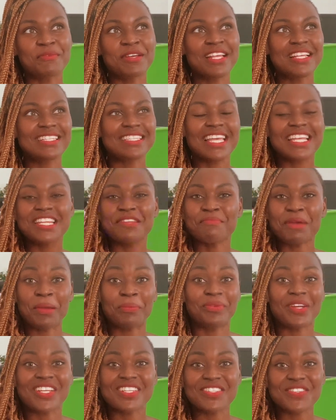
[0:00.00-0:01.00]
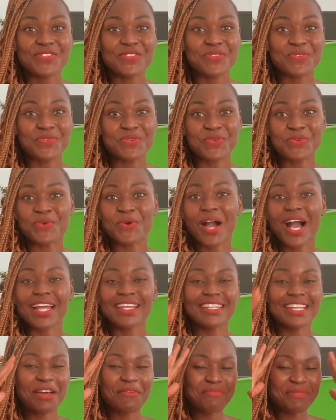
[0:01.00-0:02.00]
sending my blessings to you,
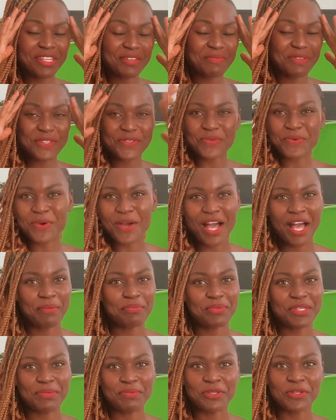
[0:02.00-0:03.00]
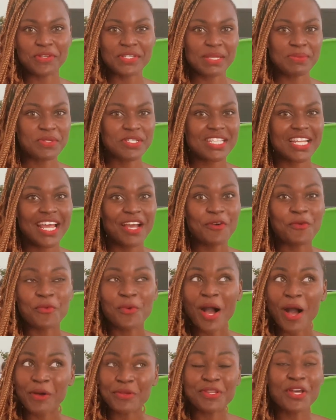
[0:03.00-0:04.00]
and that made me so happy because I'm just like,
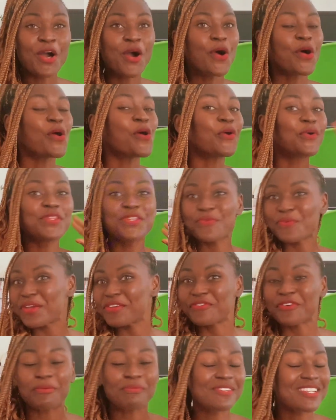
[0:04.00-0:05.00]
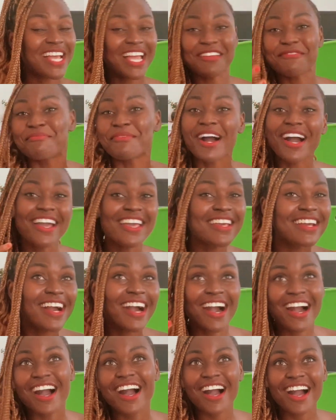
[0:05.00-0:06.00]
wow, all the way from
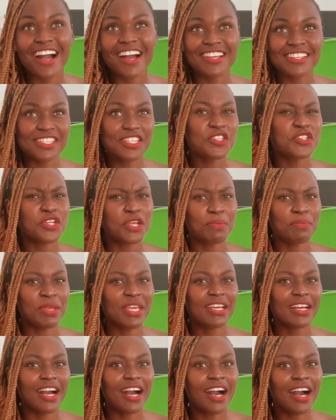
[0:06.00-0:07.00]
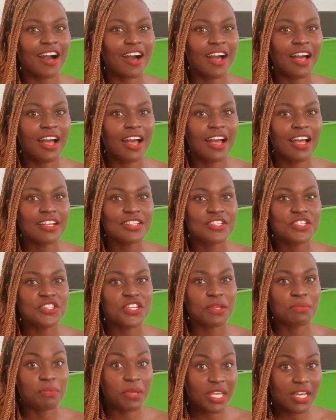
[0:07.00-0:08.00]
Jamaica. Is it Jamaica,
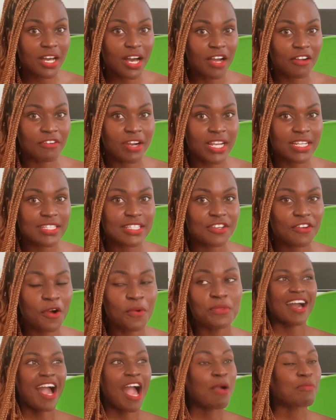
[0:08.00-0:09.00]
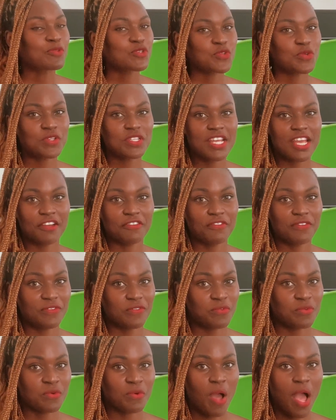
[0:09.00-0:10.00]
right? I'm so
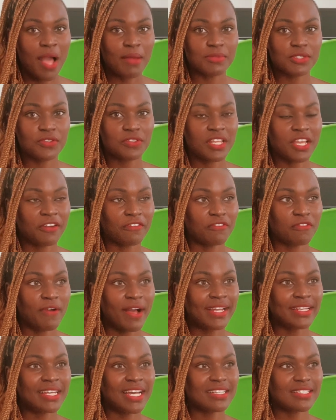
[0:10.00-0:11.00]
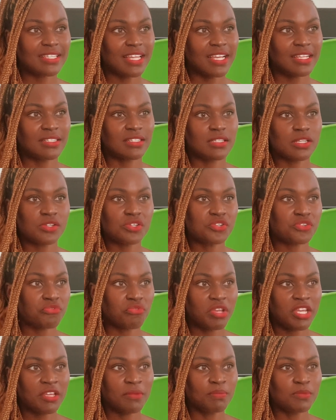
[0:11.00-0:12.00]
thankful, and that's like the
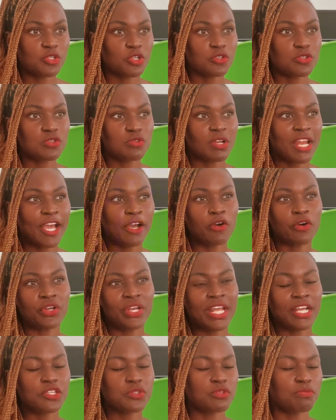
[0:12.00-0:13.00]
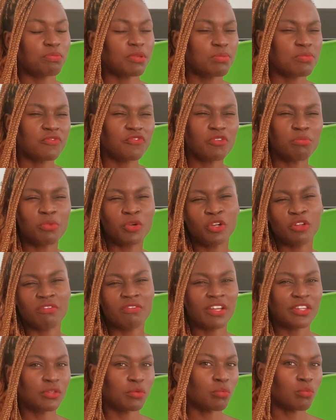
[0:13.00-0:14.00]
dream, just to like connect with people from all
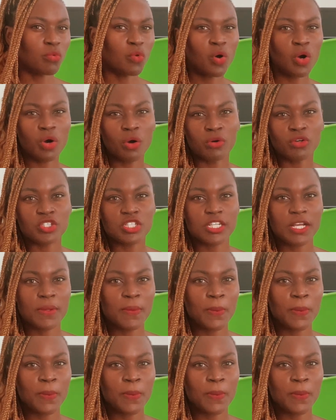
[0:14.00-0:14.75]
over the world.